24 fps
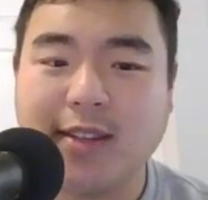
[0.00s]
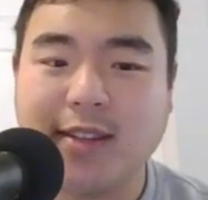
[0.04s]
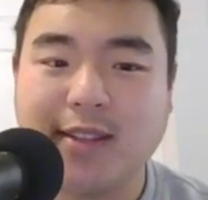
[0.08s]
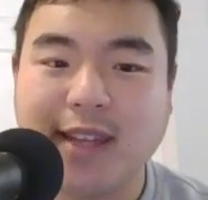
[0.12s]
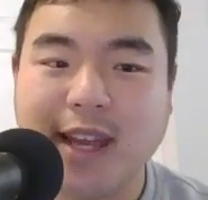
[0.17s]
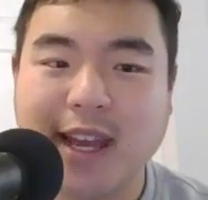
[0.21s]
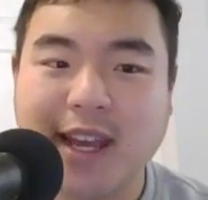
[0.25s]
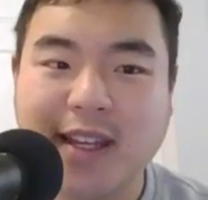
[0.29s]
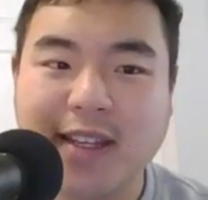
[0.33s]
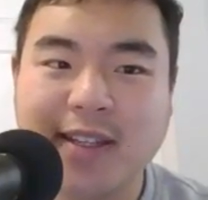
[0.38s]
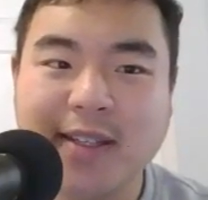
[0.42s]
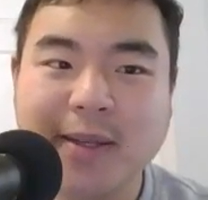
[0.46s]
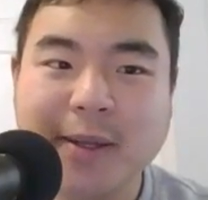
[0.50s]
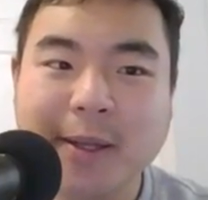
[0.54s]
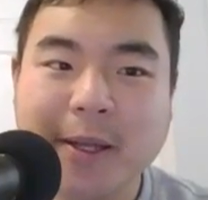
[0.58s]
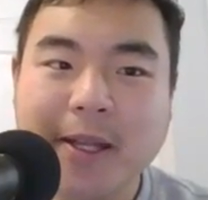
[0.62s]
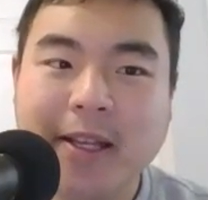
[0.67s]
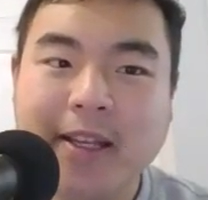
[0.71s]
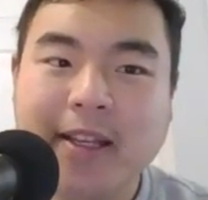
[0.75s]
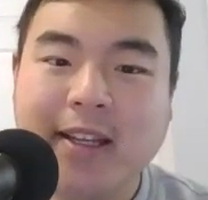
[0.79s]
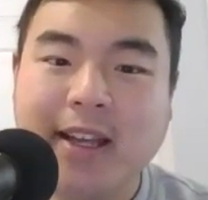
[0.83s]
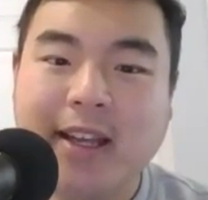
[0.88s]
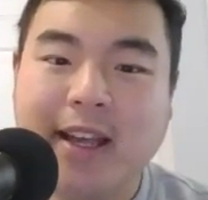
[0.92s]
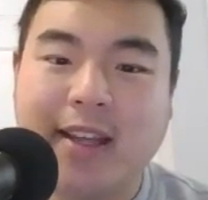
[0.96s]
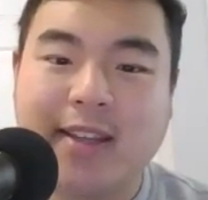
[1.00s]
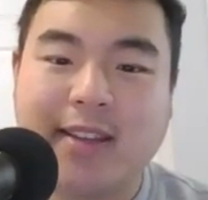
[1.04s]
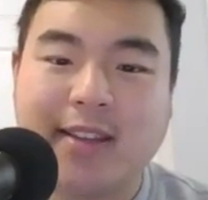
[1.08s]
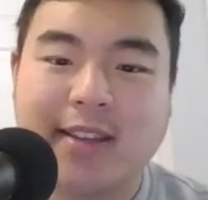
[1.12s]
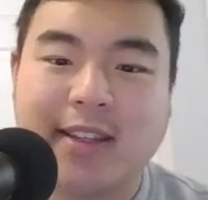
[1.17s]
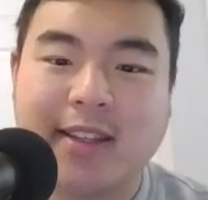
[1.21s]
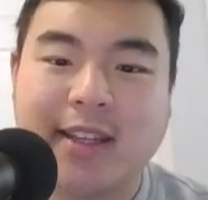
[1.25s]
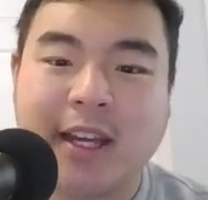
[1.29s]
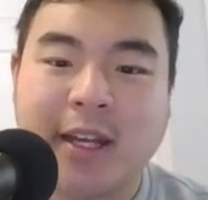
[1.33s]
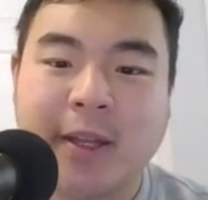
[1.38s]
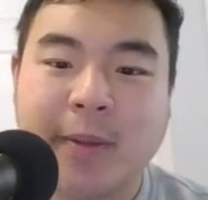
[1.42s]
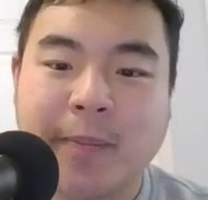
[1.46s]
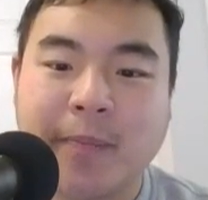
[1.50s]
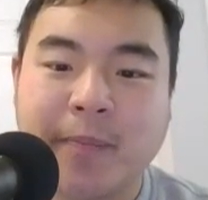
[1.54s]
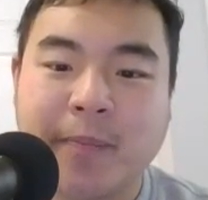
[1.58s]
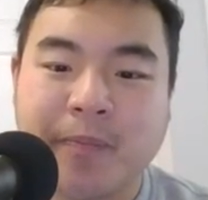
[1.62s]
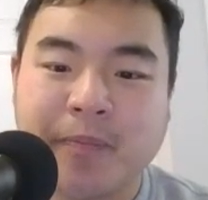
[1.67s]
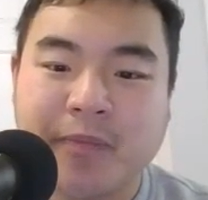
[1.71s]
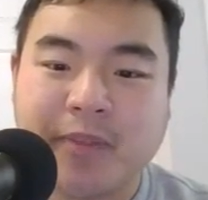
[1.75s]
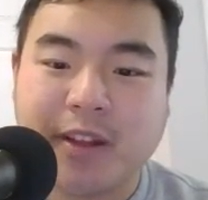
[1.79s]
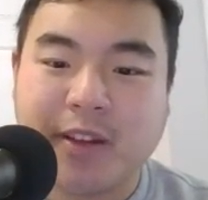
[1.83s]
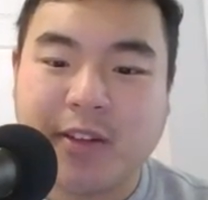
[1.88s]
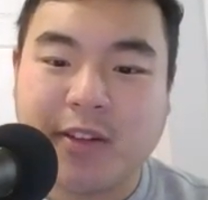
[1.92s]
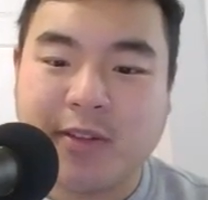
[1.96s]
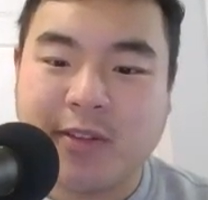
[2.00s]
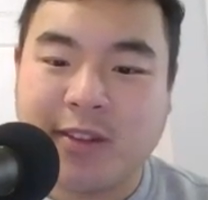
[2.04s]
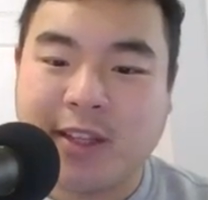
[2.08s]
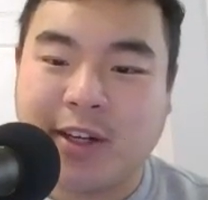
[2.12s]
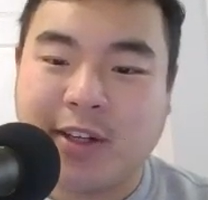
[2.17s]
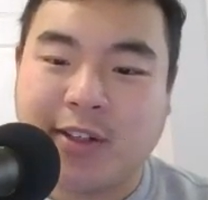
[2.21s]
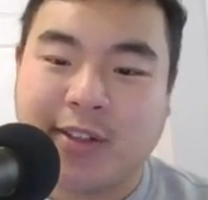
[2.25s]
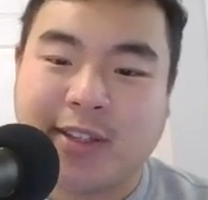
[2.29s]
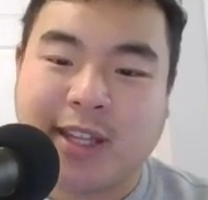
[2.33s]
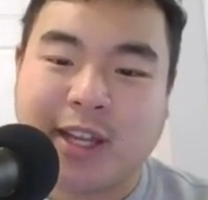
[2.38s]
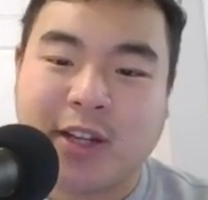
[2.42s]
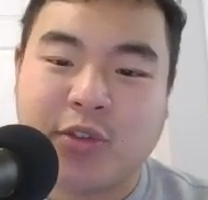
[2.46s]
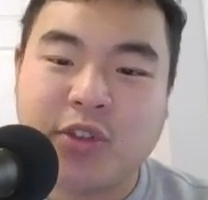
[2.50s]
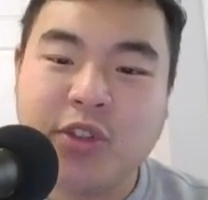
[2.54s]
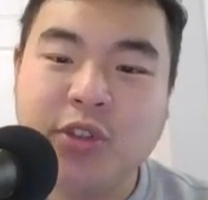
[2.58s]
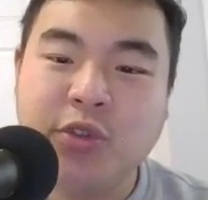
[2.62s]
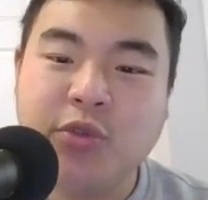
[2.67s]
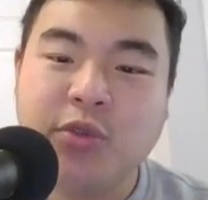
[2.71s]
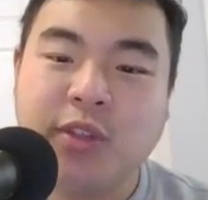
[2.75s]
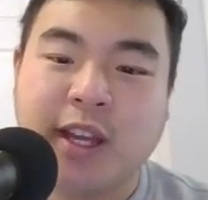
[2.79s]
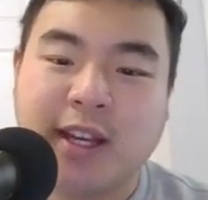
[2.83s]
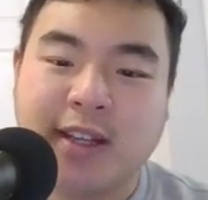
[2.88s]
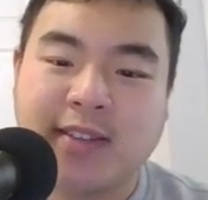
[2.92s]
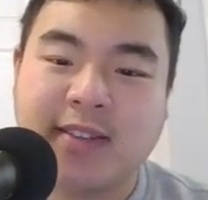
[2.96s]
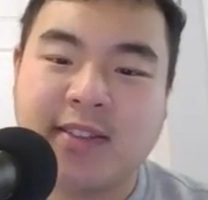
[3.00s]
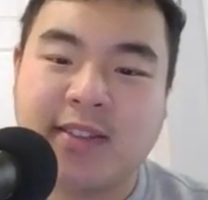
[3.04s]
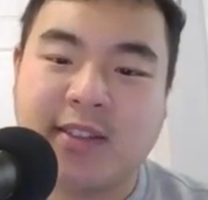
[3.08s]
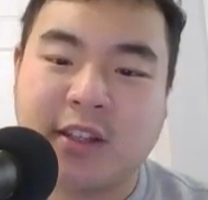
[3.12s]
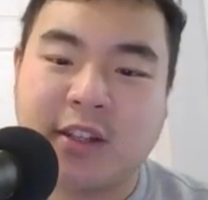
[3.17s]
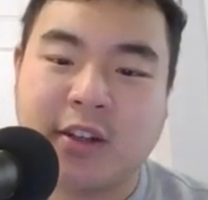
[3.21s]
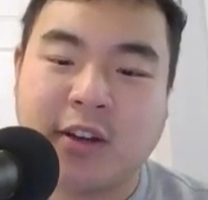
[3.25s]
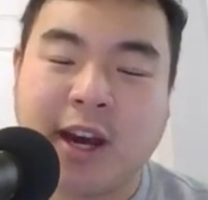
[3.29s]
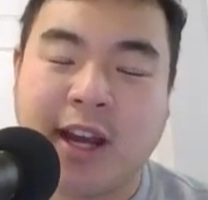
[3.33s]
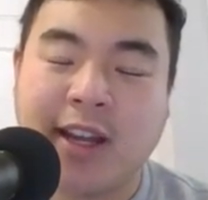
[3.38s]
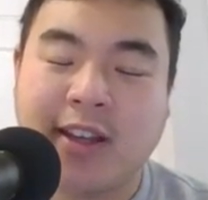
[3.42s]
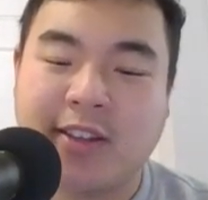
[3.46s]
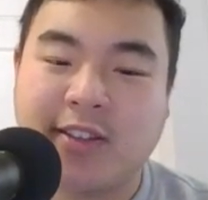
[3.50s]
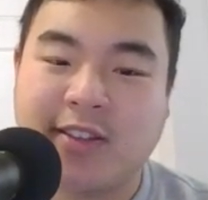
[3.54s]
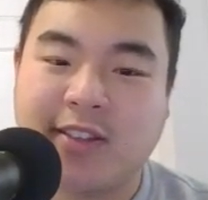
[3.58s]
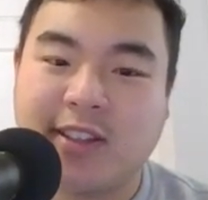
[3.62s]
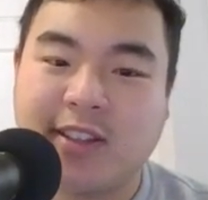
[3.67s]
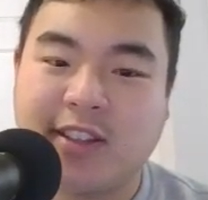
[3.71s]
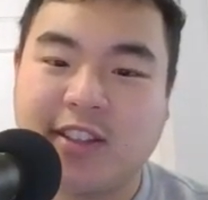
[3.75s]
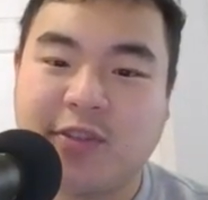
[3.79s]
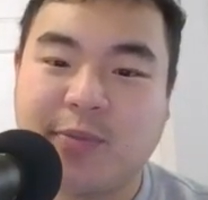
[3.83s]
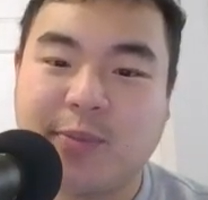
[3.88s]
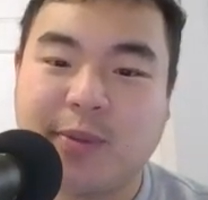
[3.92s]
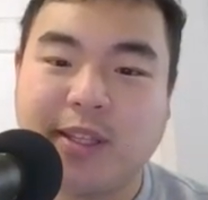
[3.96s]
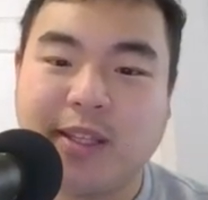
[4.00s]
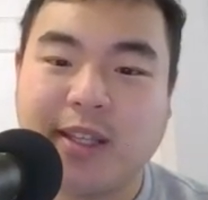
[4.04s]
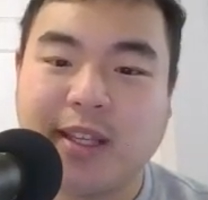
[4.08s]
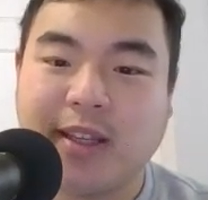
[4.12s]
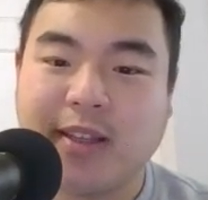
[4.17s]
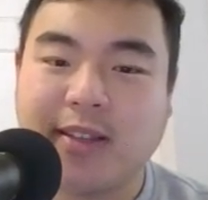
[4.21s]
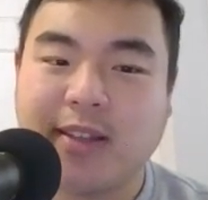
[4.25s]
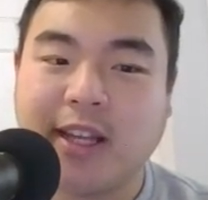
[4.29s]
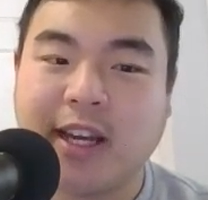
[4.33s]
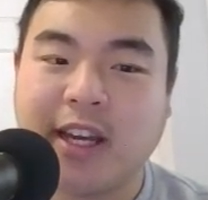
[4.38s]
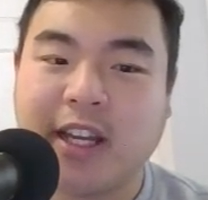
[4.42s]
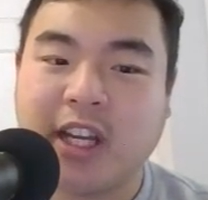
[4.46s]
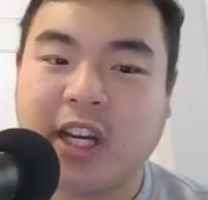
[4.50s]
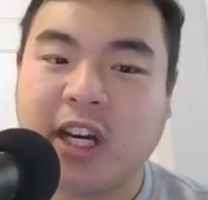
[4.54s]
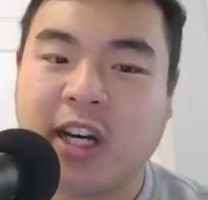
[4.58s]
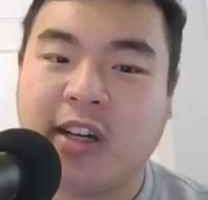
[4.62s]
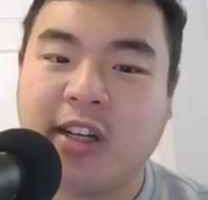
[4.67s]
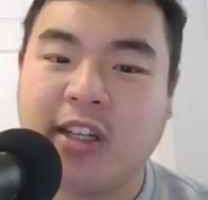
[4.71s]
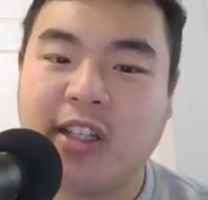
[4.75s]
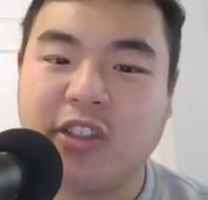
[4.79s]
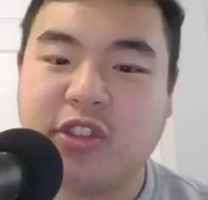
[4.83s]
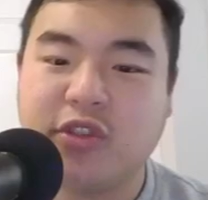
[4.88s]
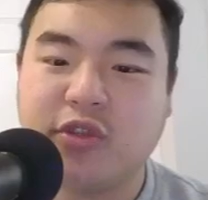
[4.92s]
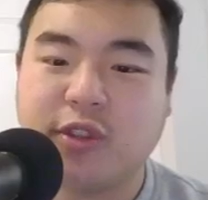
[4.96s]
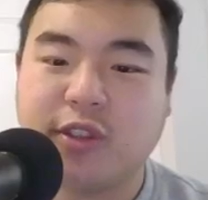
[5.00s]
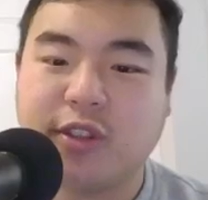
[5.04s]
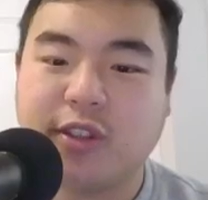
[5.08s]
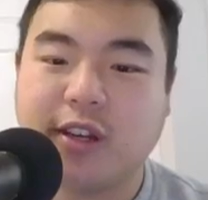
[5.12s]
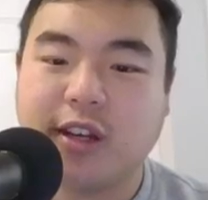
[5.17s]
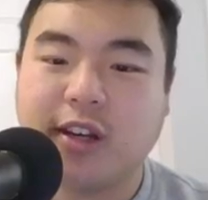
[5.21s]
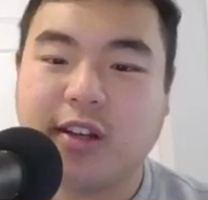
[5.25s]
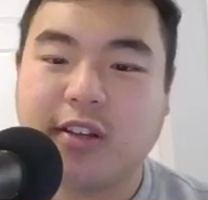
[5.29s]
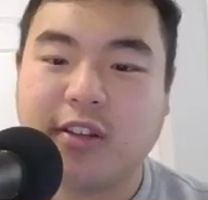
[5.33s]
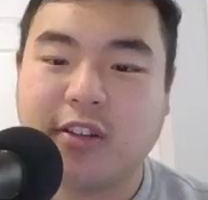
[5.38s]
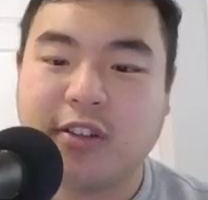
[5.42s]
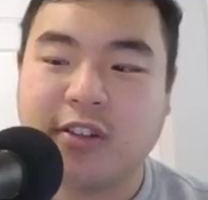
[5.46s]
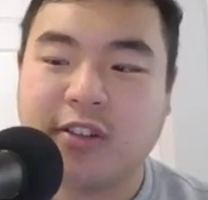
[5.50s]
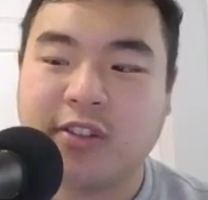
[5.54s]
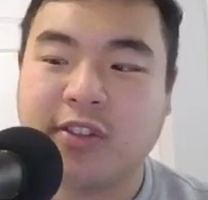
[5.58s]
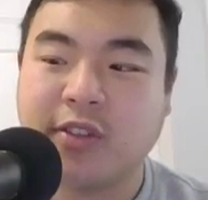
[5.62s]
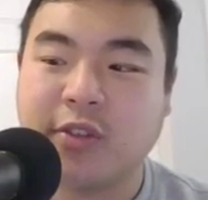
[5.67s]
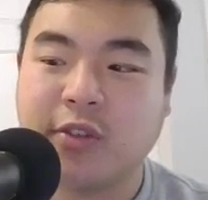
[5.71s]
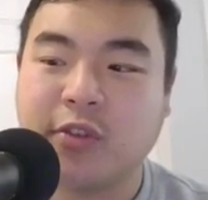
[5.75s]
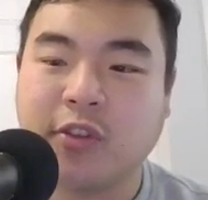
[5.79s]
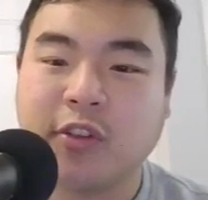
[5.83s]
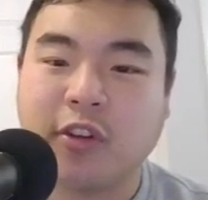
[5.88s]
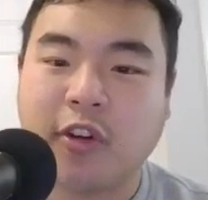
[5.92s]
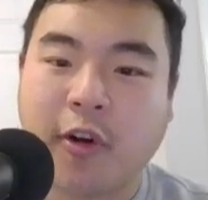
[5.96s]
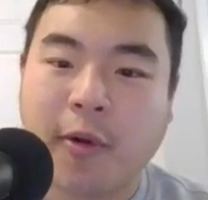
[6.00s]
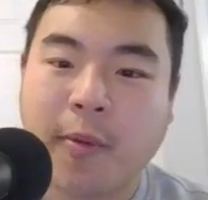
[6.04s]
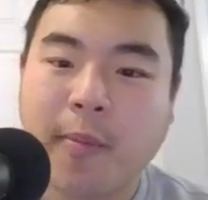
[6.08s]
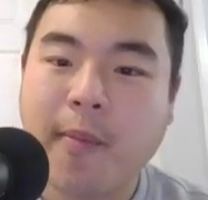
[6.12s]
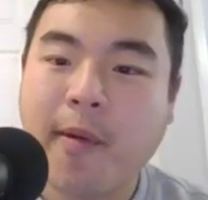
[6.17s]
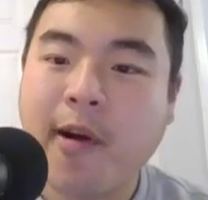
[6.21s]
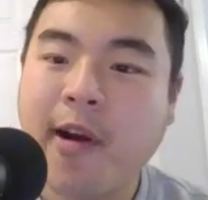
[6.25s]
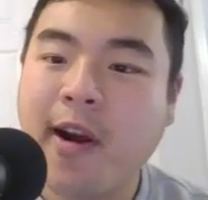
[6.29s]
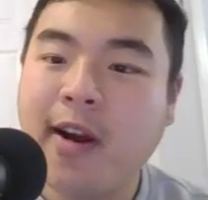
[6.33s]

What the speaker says: deck, and then there are now 2 decks, so I could see this being like $100 or